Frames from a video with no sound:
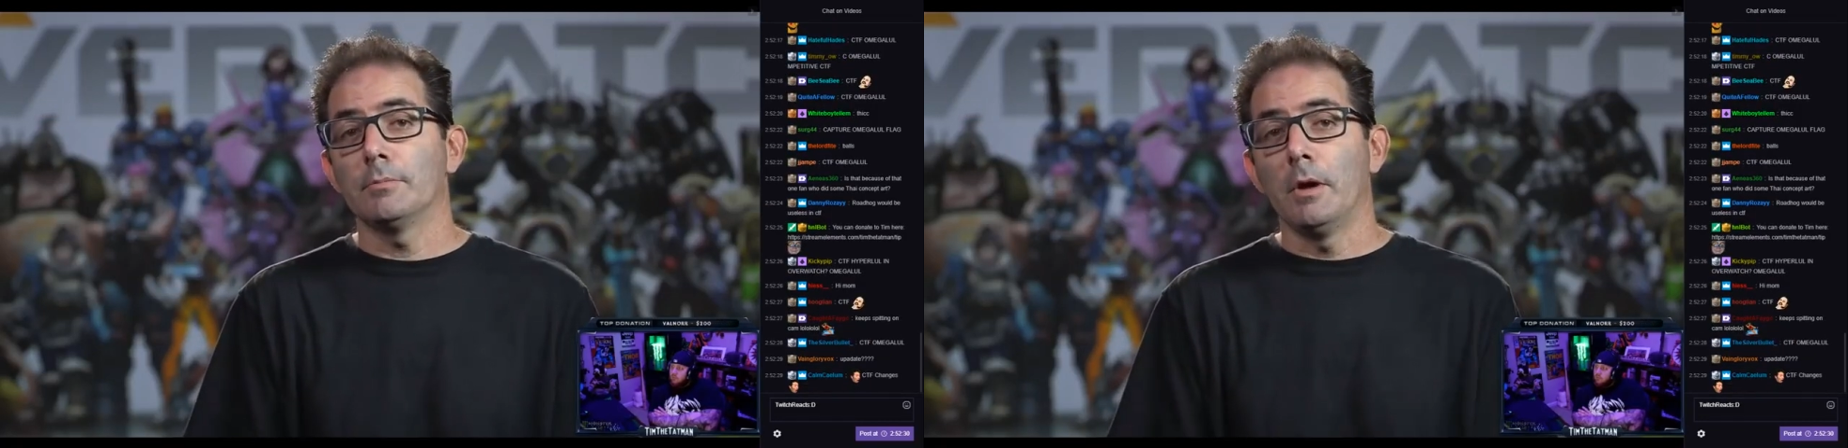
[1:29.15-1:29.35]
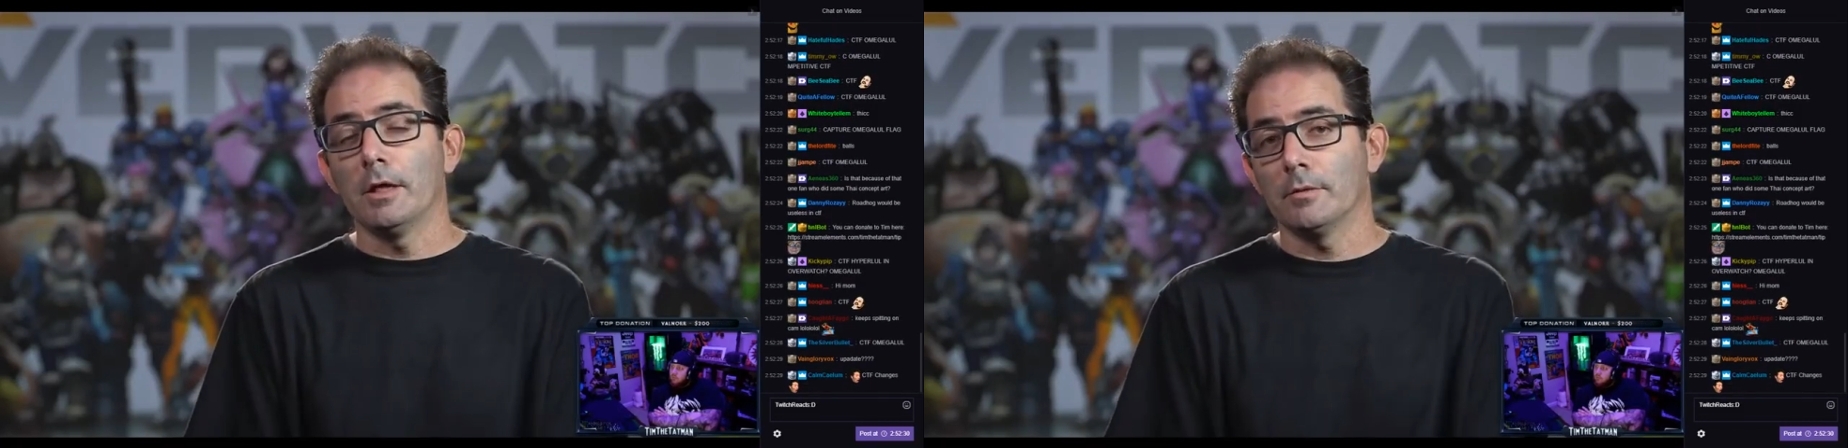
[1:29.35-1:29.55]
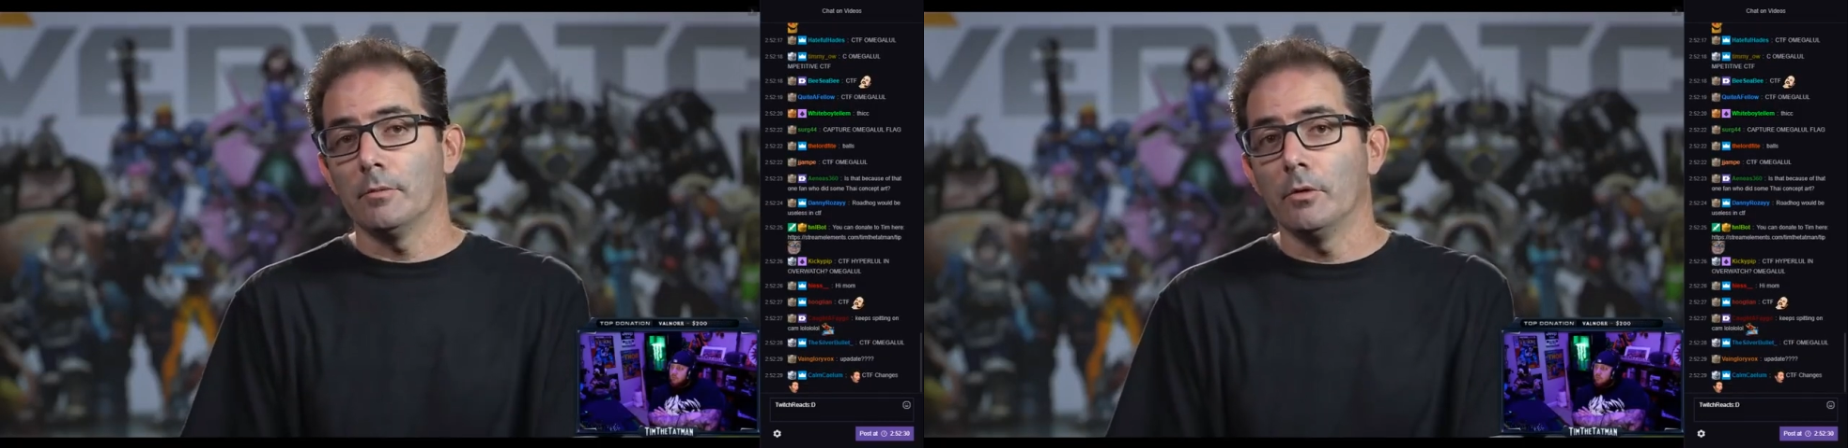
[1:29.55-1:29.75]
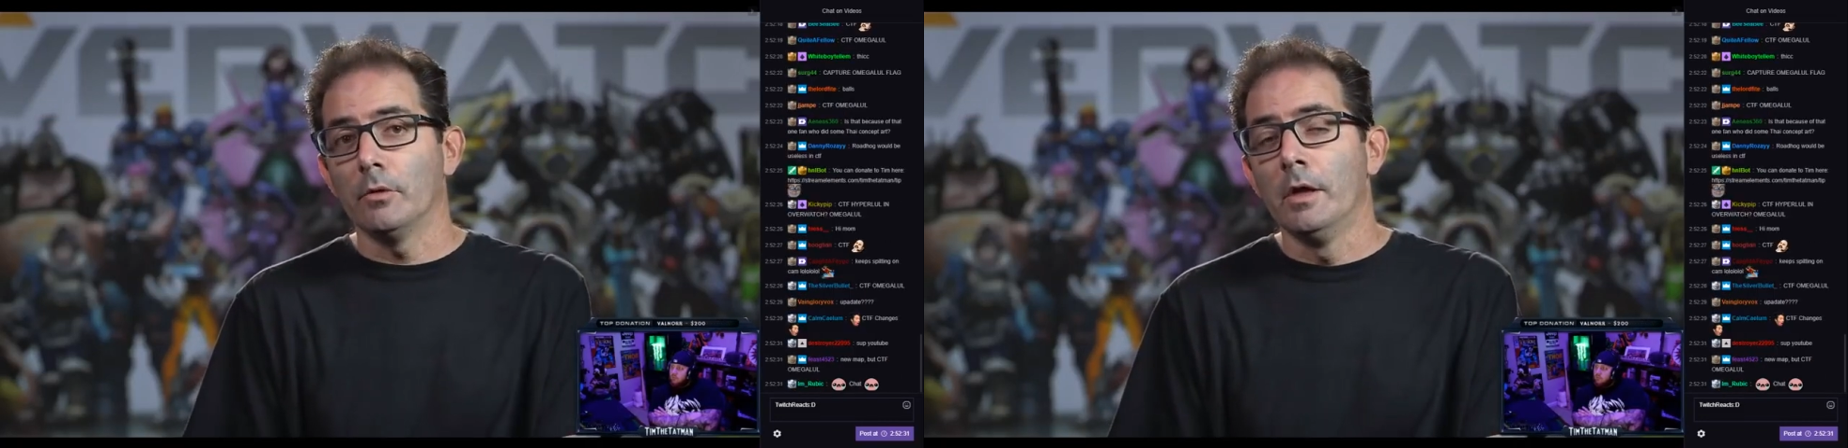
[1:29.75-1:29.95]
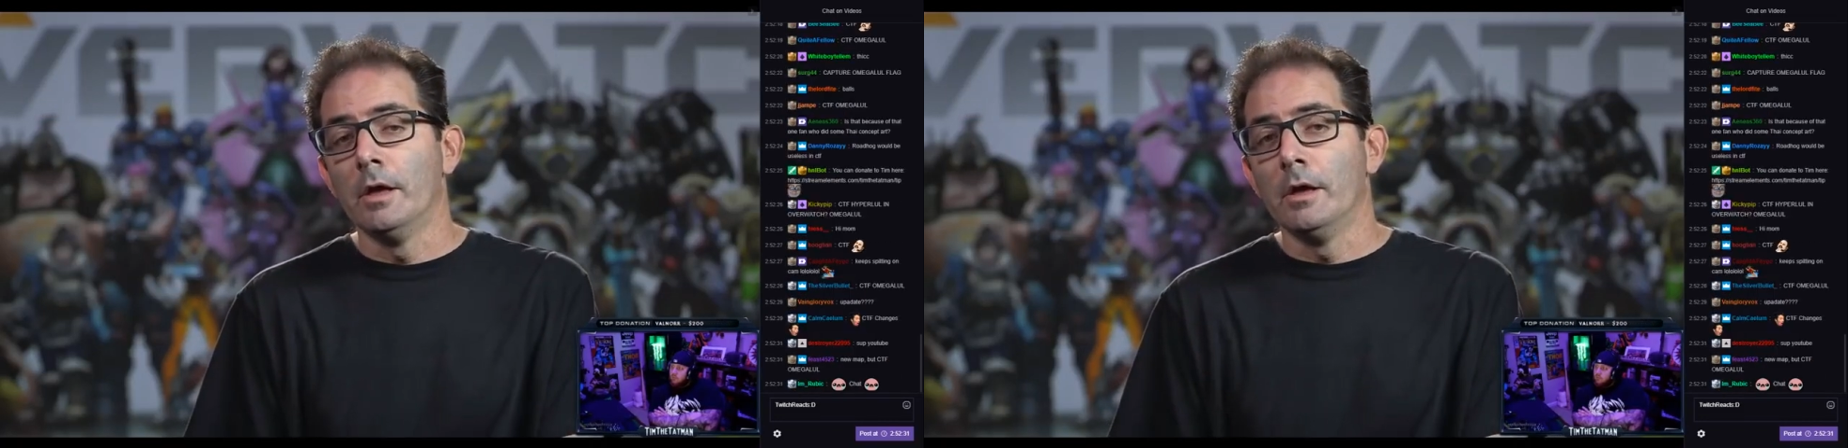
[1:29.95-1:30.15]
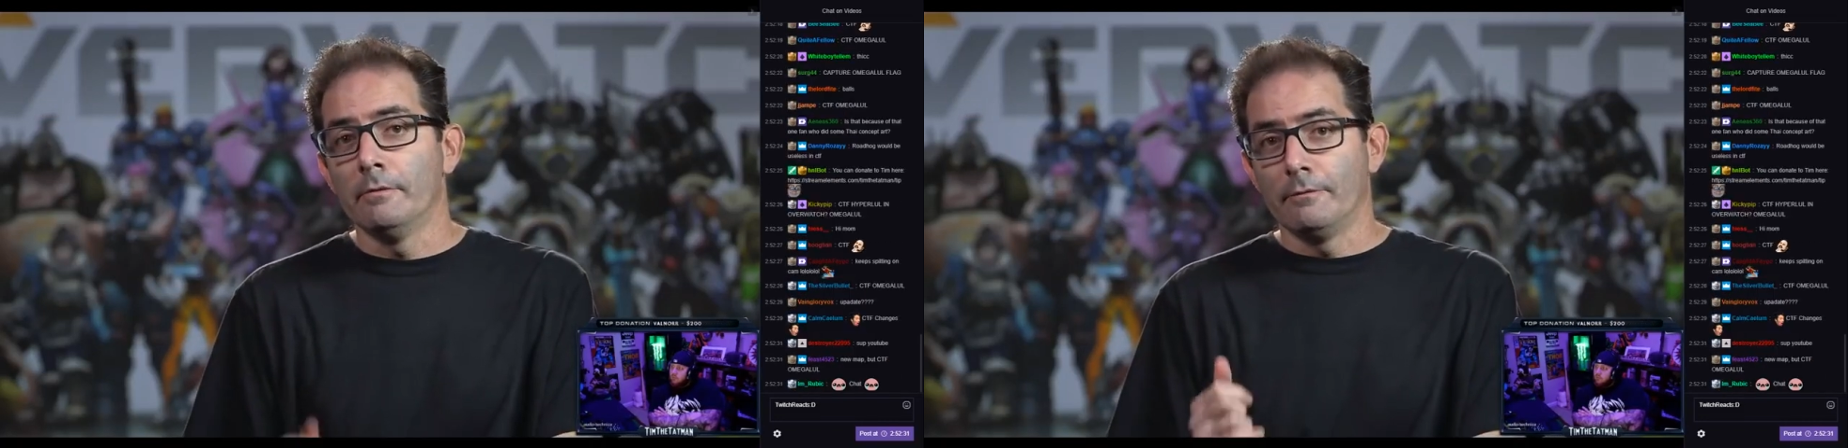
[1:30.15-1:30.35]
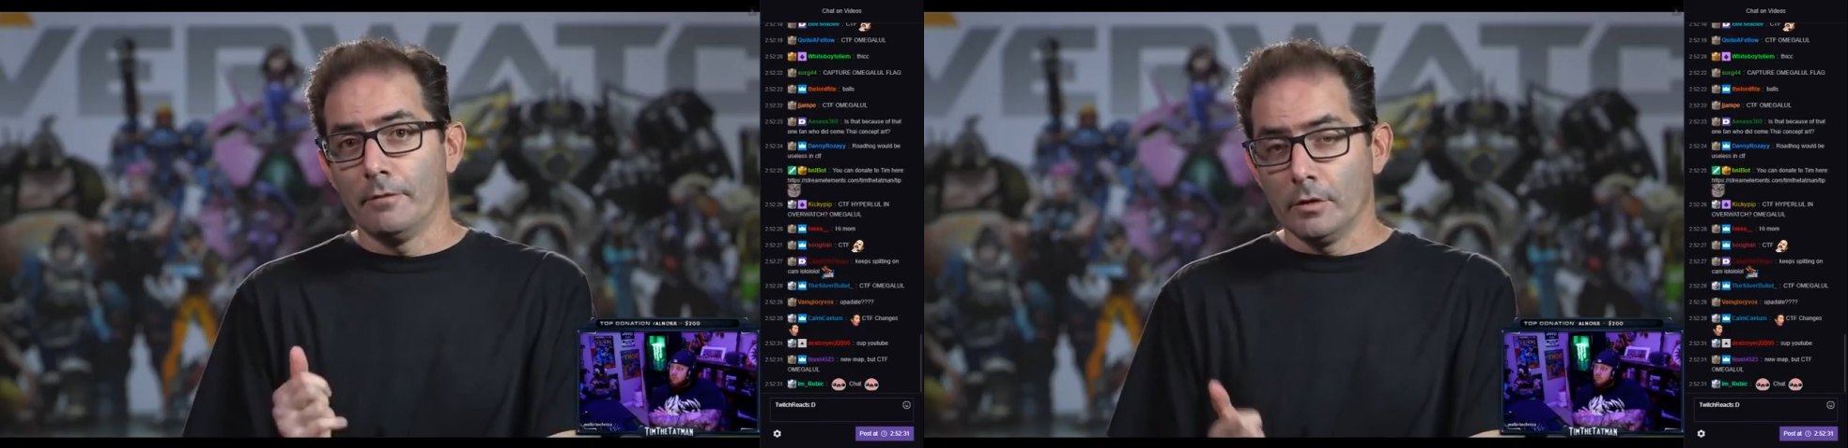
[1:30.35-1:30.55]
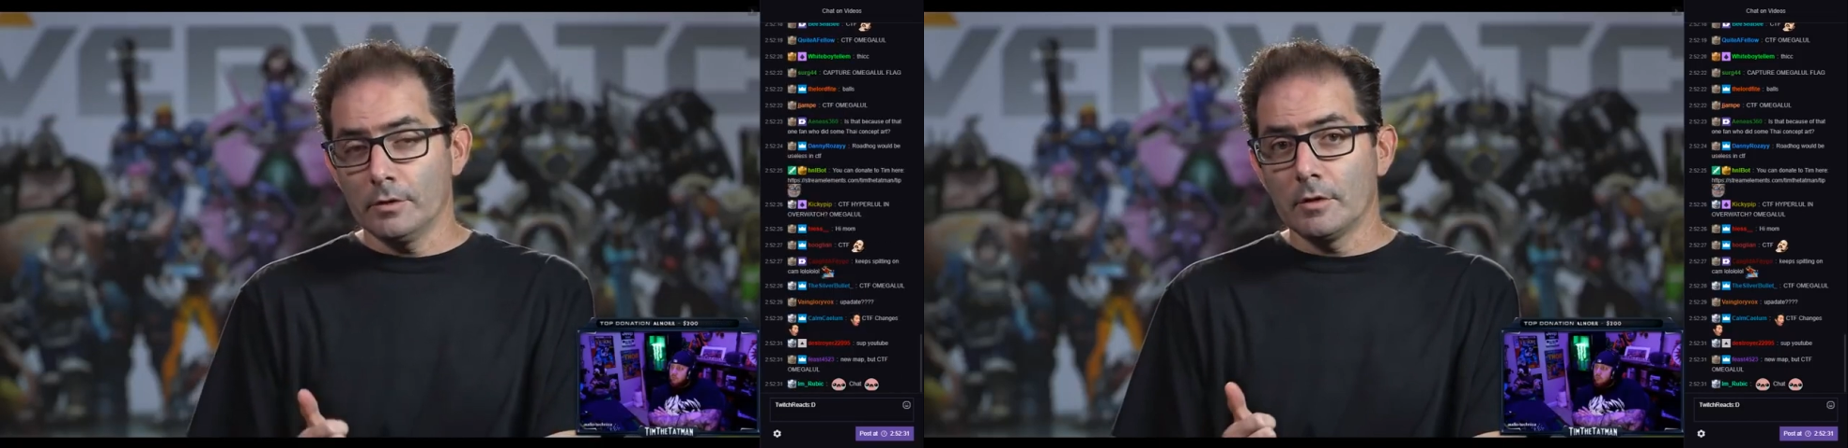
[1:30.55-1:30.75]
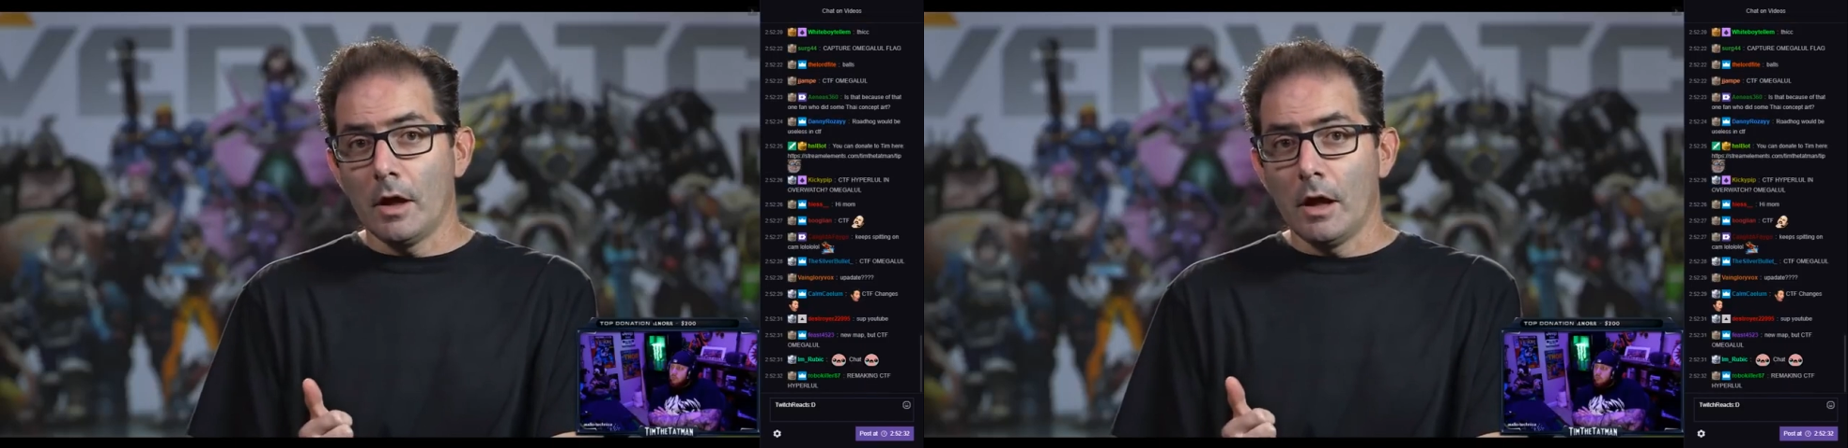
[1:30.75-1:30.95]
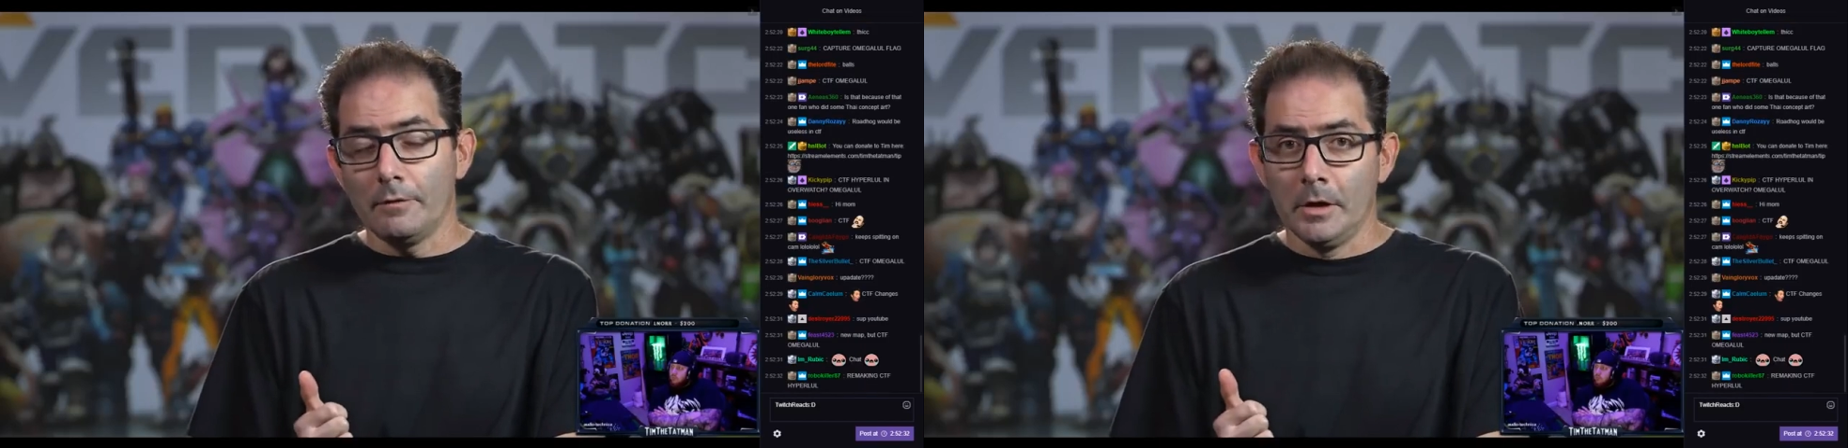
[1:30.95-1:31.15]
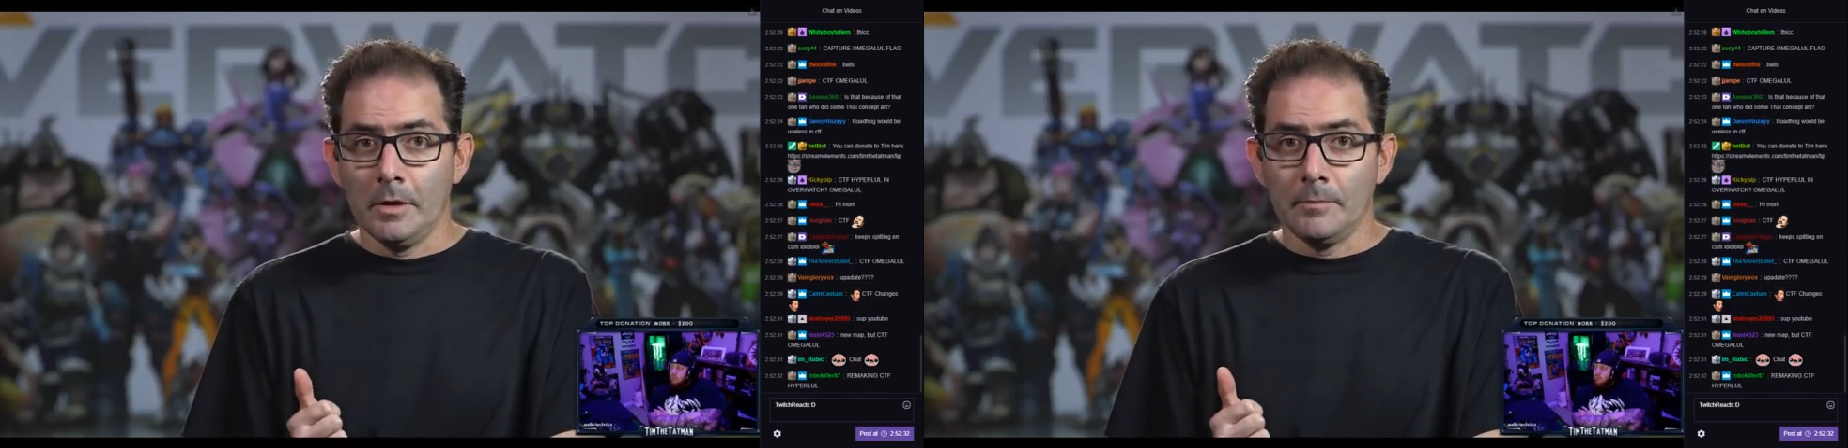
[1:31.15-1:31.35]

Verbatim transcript: possible. First off,